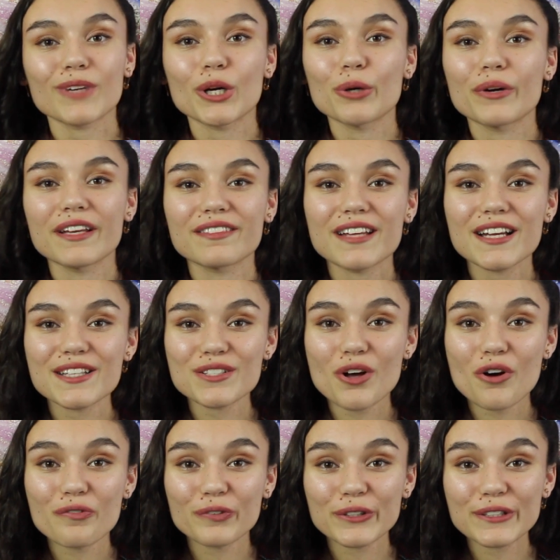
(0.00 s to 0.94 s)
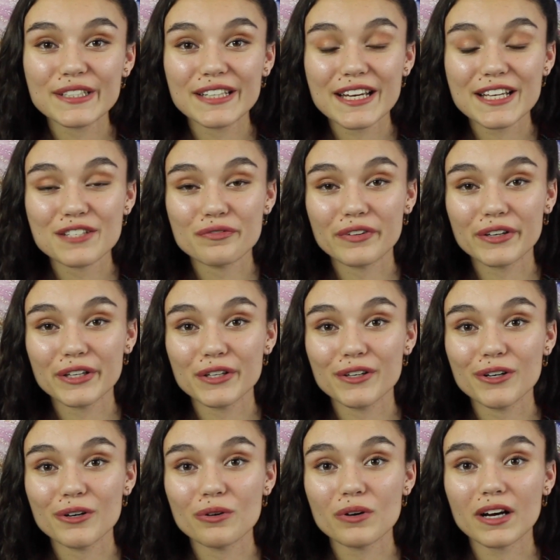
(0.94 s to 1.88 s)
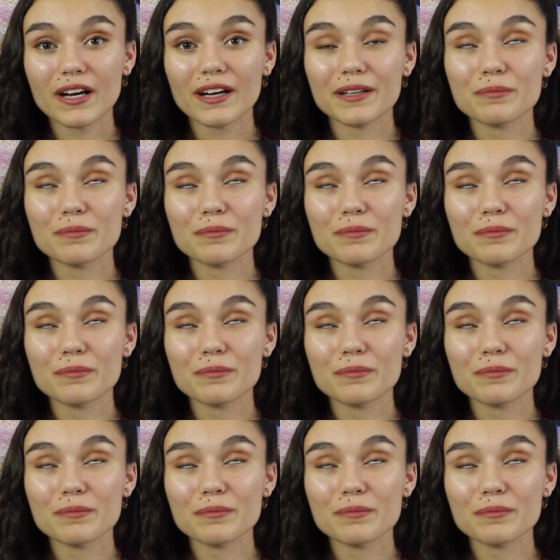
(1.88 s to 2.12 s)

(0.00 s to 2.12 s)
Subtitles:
Alright, that's all for today's video.